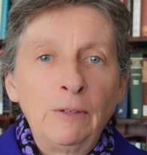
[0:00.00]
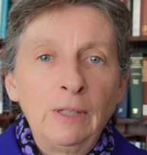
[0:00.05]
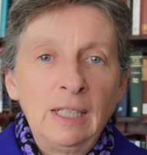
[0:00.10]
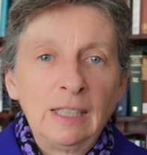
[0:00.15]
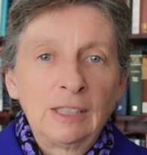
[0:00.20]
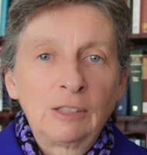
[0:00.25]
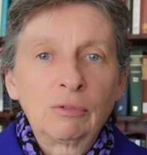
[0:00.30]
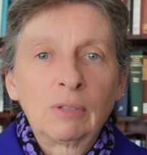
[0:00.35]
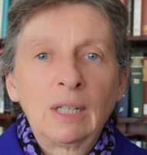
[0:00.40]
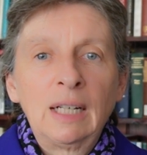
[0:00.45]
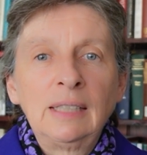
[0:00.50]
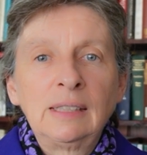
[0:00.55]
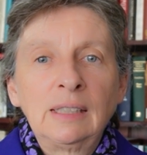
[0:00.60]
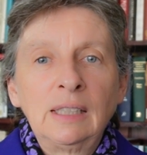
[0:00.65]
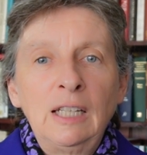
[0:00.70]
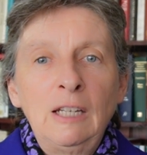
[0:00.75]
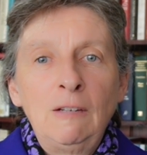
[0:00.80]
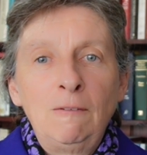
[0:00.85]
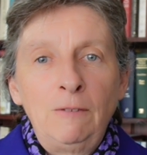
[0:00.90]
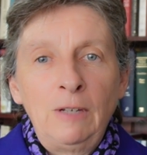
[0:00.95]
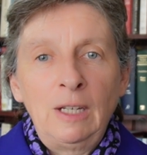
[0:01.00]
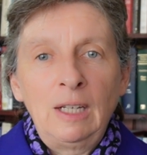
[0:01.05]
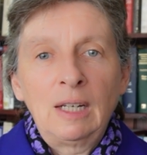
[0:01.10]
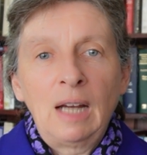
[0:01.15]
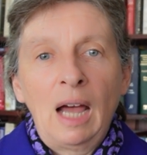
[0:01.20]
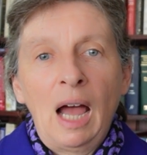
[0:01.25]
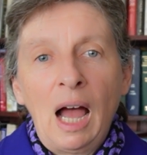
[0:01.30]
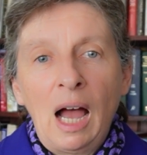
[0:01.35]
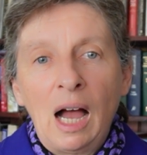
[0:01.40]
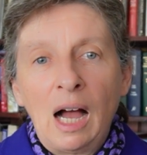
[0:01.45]
this reason he feared
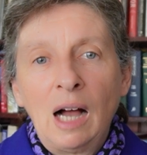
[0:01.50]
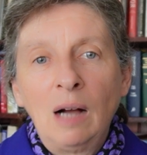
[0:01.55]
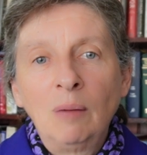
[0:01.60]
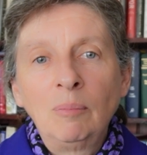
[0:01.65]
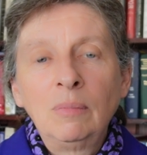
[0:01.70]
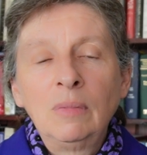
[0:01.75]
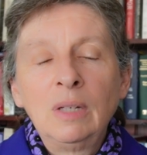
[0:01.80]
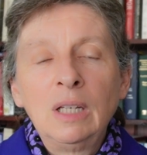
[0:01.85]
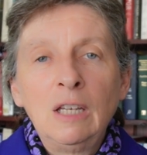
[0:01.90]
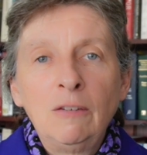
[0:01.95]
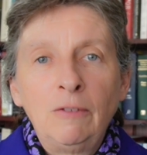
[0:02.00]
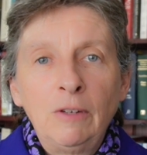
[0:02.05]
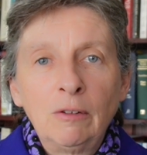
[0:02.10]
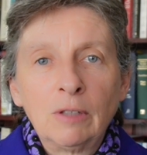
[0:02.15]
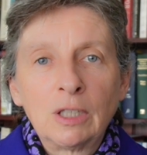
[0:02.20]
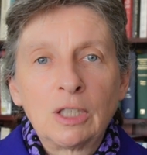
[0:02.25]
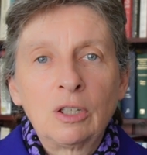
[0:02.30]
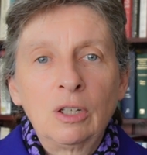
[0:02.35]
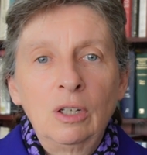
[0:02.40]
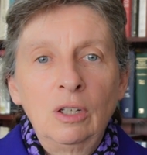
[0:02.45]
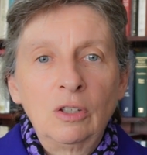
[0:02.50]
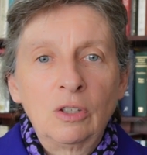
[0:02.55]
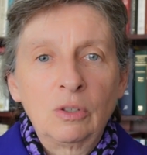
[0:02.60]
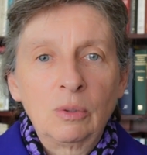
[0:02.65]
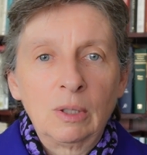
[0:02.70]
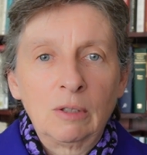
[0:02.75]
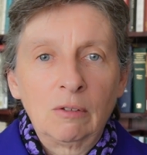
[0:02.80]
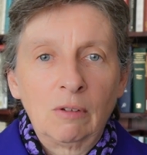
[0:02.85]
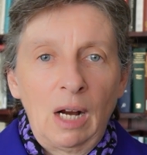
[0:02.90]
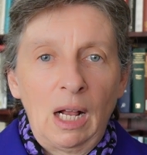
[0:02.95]
harm if he returned to
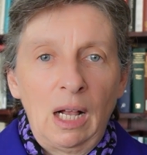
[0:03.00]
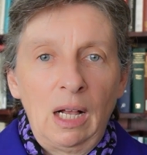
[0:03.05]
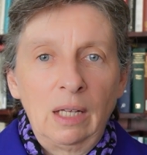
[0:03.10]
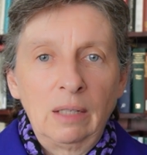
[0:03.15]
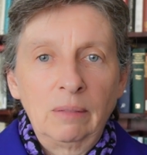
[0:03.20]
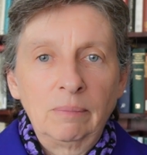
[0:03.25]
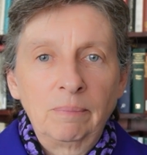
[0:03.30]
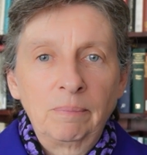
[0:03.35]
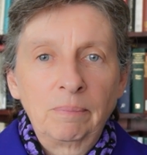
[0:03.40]
Iran.